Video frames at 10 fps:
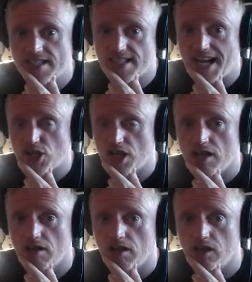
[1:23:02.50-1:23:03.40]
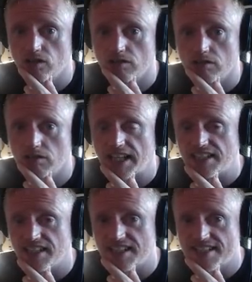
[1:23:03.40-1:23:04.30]
Sasha on
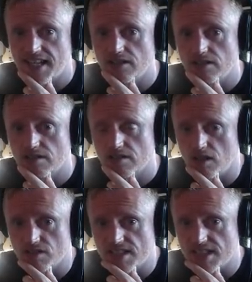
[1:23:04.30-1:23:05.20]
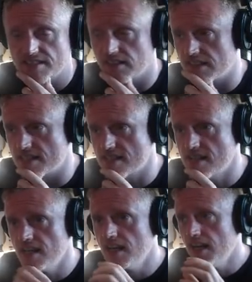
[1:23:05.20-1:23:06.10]
Late Night Tales on Scene Delete,
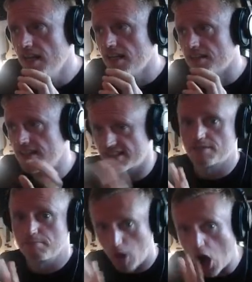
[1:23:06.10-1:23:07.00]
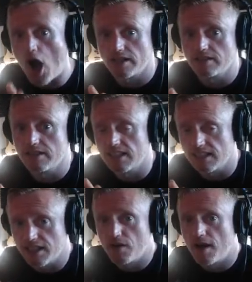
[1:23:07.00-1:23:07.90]
this is markedly
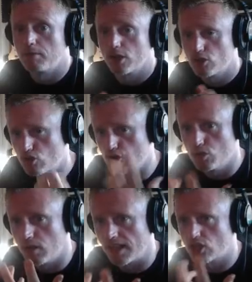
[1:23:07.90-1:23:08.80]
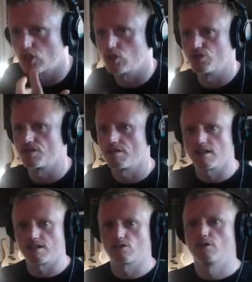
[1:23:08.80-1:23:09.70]
clearer, but I do like scuzzing
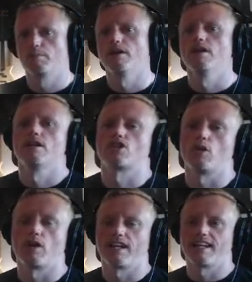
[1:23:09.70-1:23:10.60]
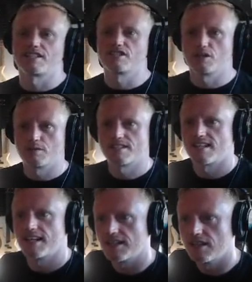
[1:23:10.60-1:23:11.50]
things up. So what I like to do is
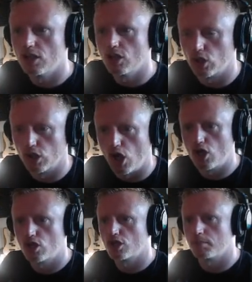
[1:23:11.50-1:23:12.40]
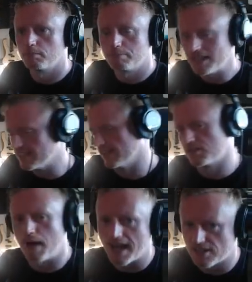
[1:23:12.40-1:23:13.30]
take long
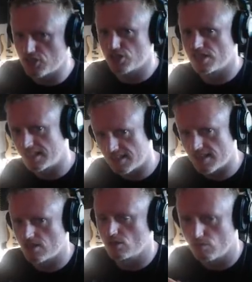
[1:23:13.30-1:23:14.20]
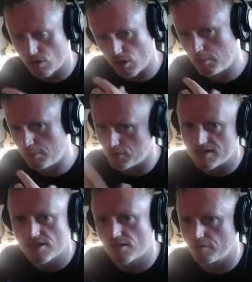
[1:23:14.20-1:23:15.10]
beatless passages like this, or
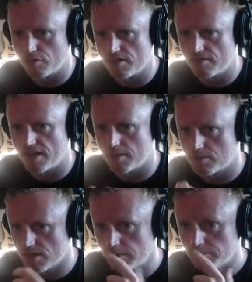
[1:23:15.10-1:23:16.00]
prints of reverbs,